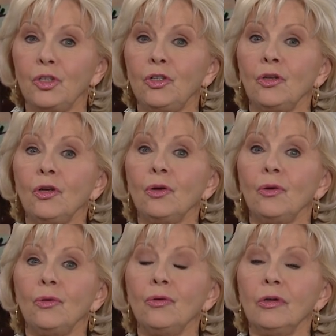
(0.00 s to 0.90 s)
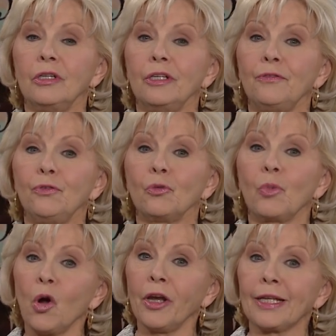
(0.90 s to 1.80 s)
but the Lord. You, if you're
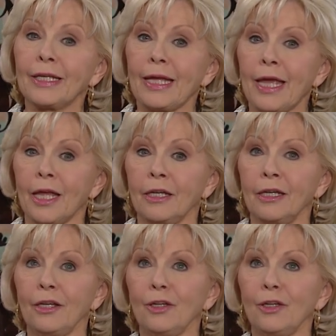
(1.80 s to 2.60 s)
born again,